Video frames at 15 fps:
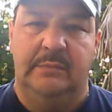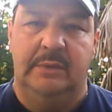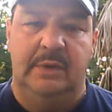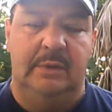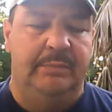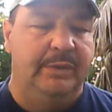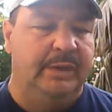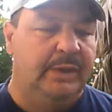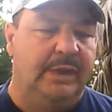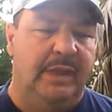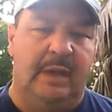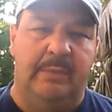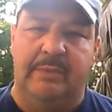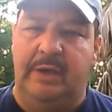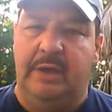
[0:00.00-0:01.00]
completely
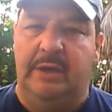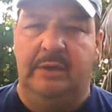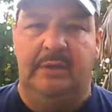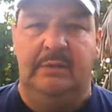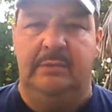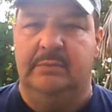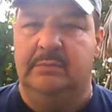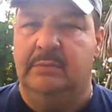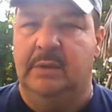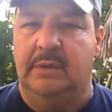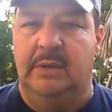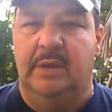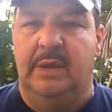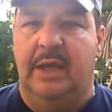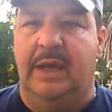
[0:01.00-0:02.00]
apprehended,
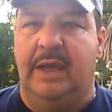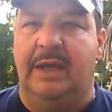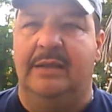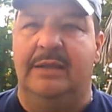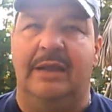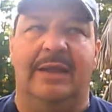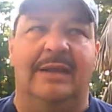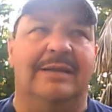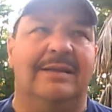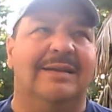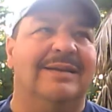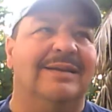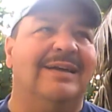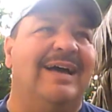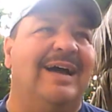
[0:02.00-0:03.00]
and
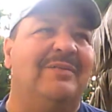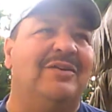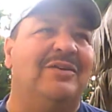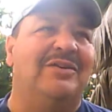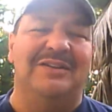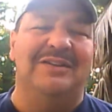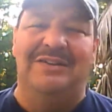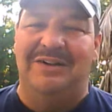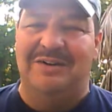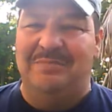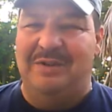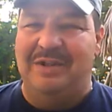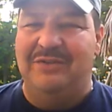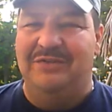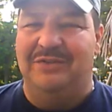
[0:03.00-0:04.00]
I'm going along
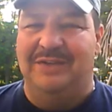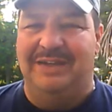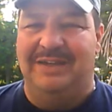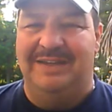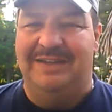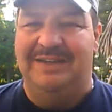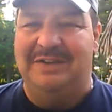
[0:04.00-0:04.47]
peacefully.